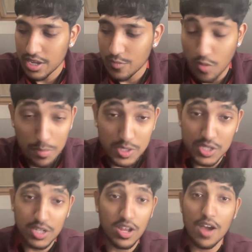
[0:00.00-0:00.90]

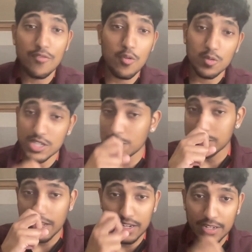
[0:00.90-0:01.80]
Robertson, I thought was
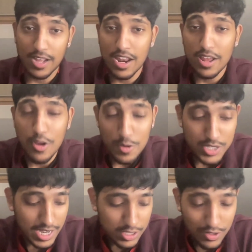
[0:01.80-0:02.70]
outstanding, and I know he's
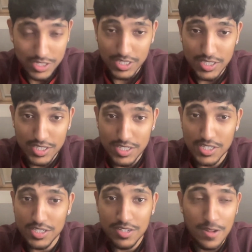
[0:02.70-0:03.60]
had his critics this season.